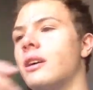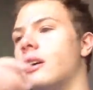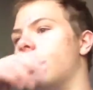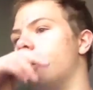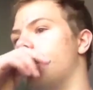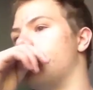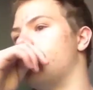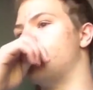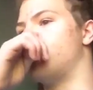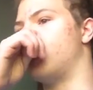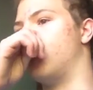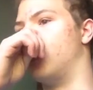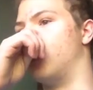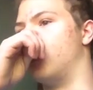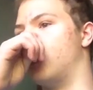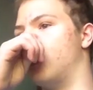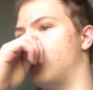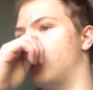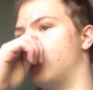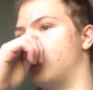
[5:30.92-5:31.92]
He was
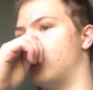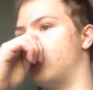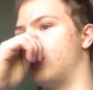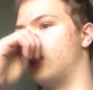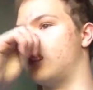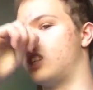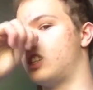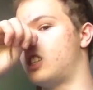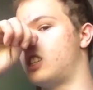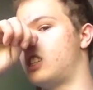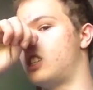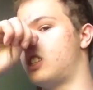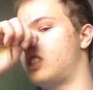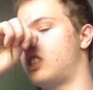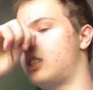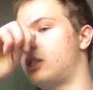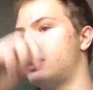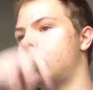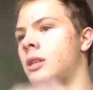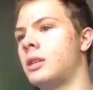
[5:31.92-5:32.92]
the
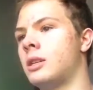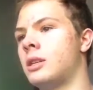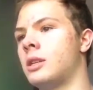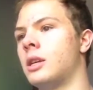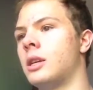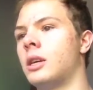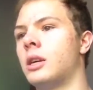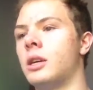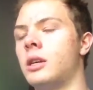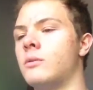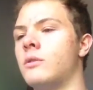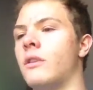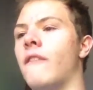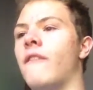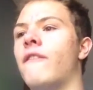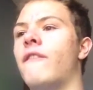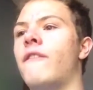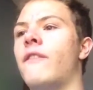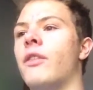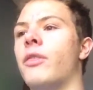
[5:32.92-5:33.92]
sixth. He was the
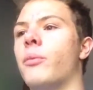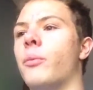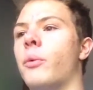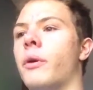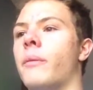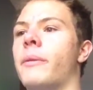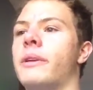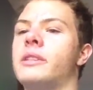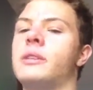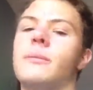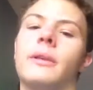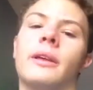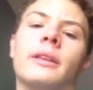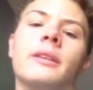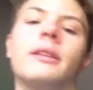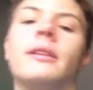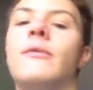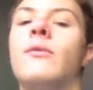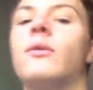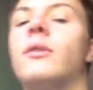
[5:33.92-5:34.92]
fifth one on my team to
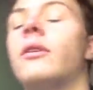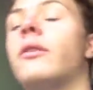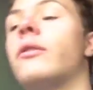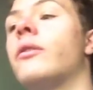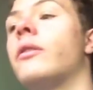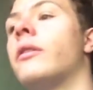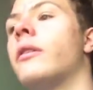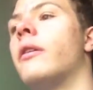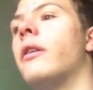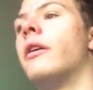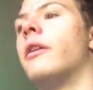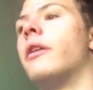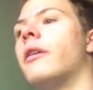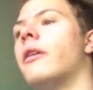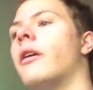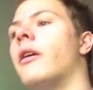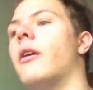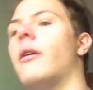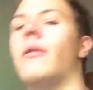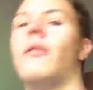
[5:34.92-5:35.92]
get to level 100
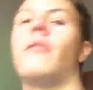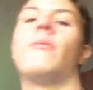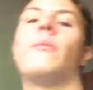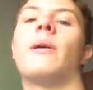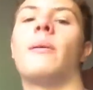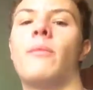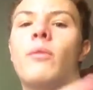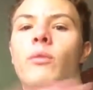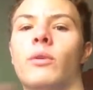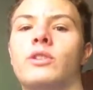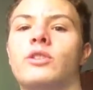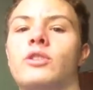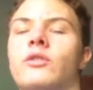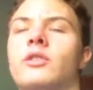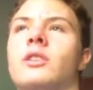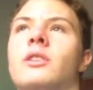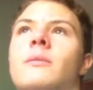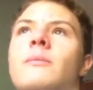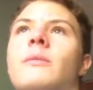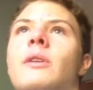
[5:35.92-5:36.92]
of my original
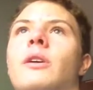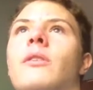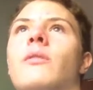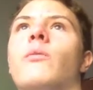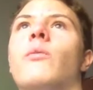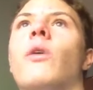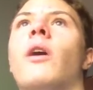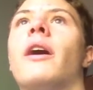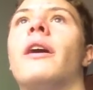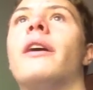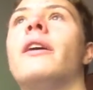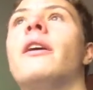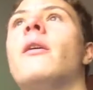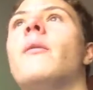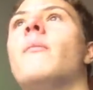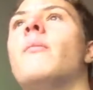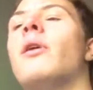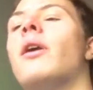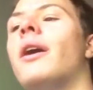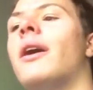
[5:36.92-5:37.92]
team. Why?
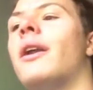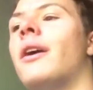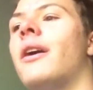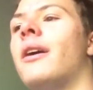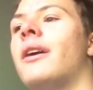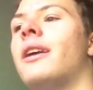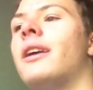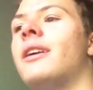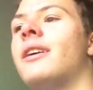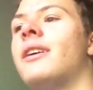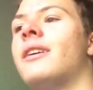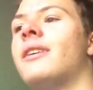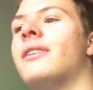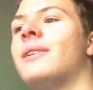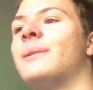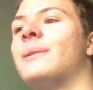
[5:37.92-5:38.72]
But he